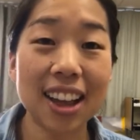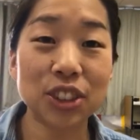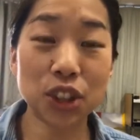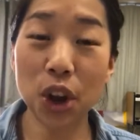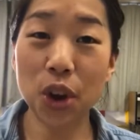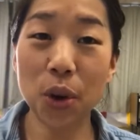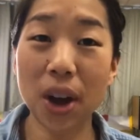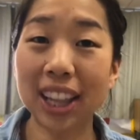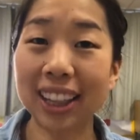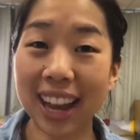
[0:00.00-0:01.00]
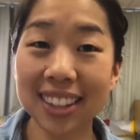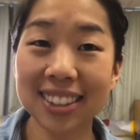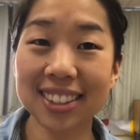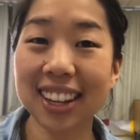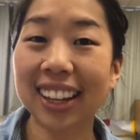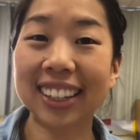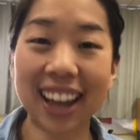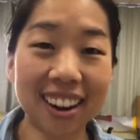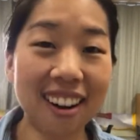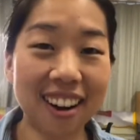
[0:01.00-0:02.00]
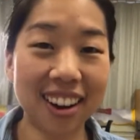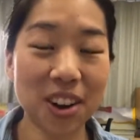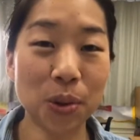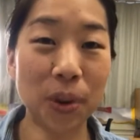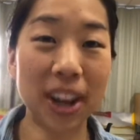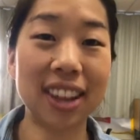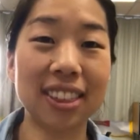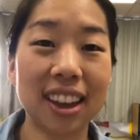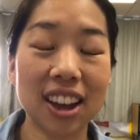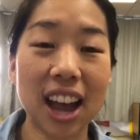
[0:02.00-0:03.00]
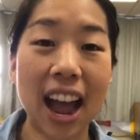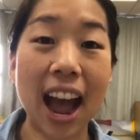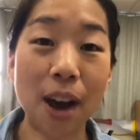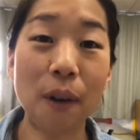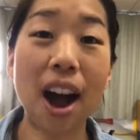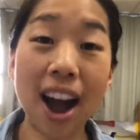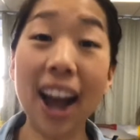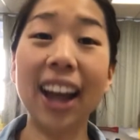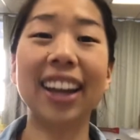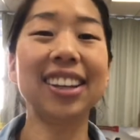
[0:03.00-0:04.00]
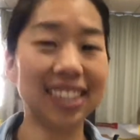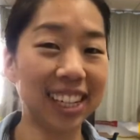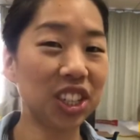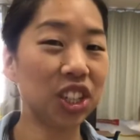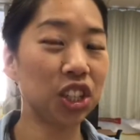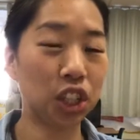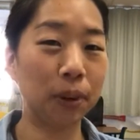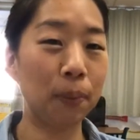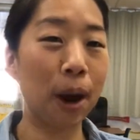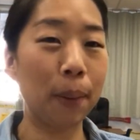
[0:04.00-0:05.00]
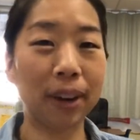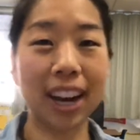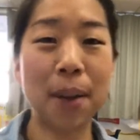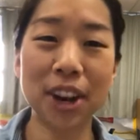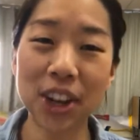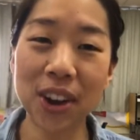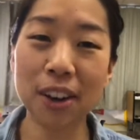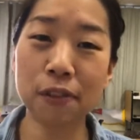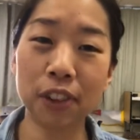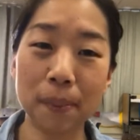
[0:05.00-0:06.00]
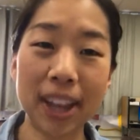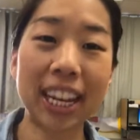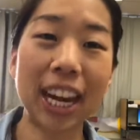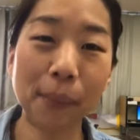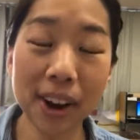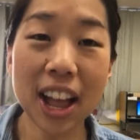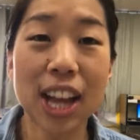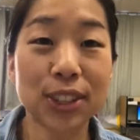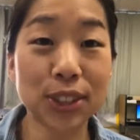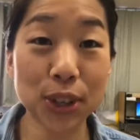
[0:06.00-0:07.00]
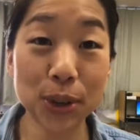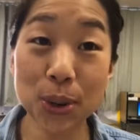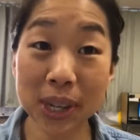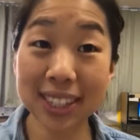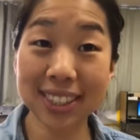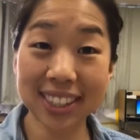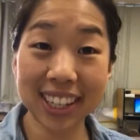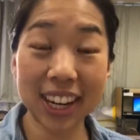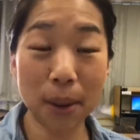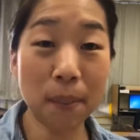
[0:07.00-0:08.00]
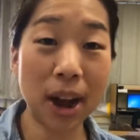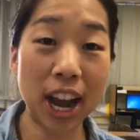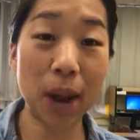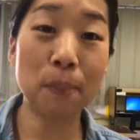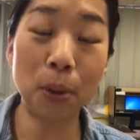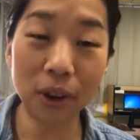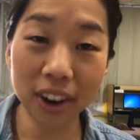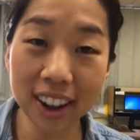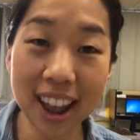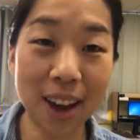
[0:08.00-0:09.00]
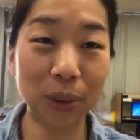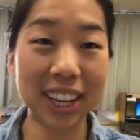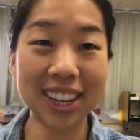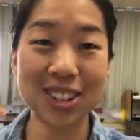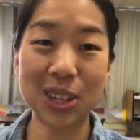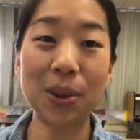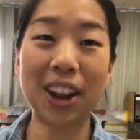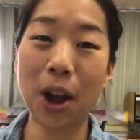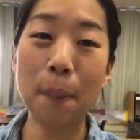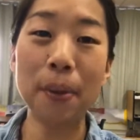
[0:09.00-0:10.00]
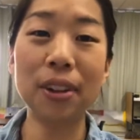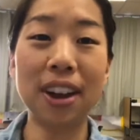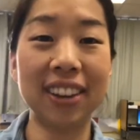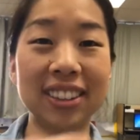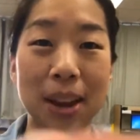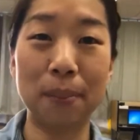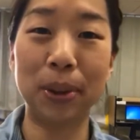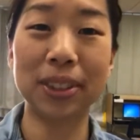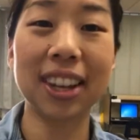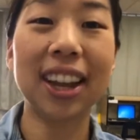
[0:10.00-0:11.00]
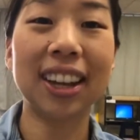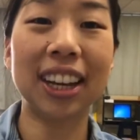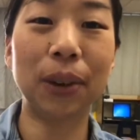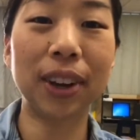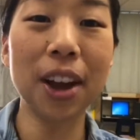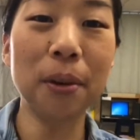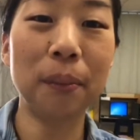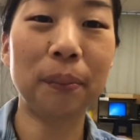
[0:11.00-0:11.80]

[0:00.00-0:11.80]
So let's get on with how I teach distributed property. I'm gonna go ahead and flip my camera so you can see my board and we can do a couple of examples. Here we go.